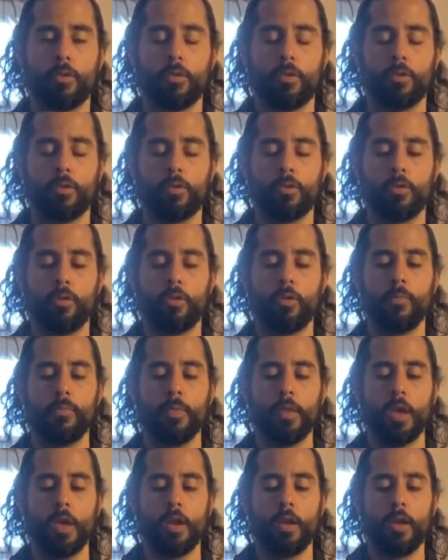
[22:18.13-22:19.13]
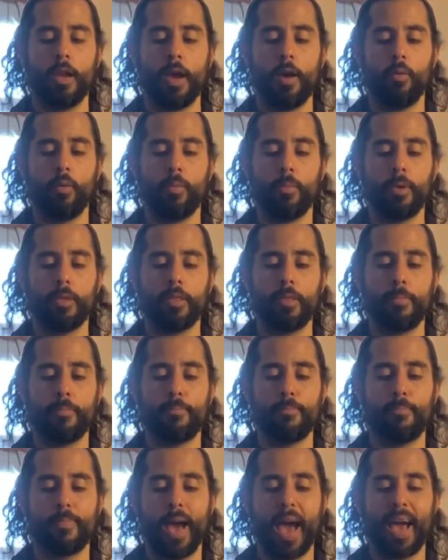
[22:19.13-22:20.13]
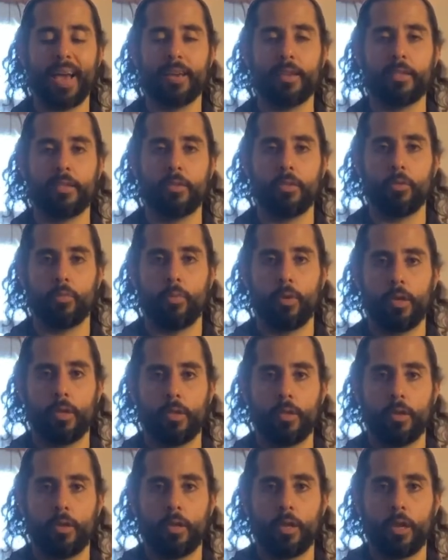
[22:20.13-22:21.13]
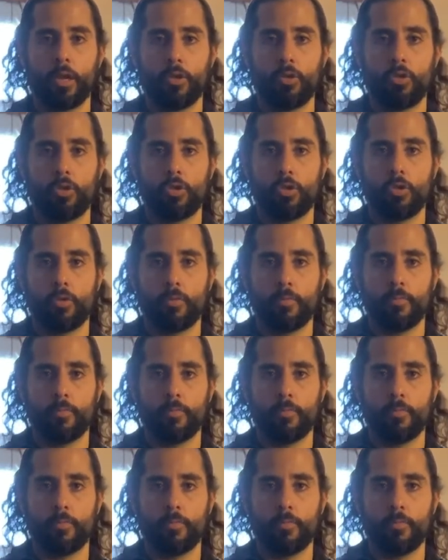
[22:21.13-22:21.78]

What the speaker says: So now we'll bring the backs of the wrists to touch.